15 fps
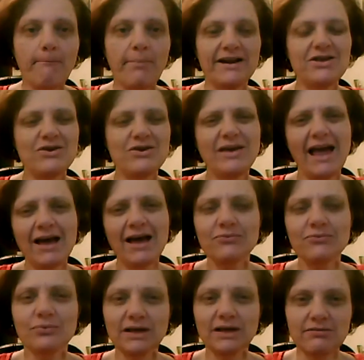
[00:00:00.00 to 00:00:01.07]
but you
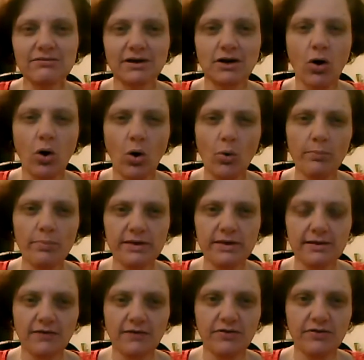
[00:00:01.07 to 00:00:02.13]
can't really run a whole
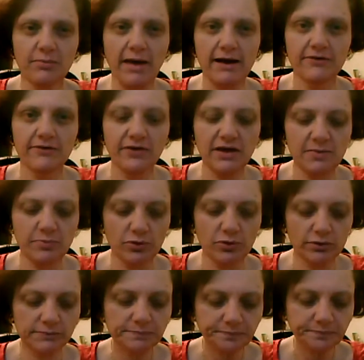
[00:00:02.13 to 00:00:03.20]
business off the back of
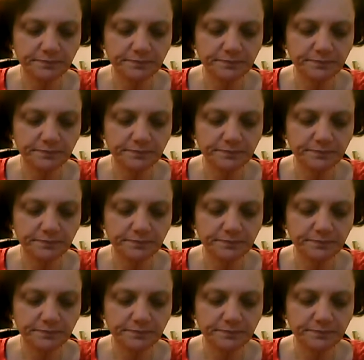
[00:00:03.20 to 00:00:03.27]
Facebook.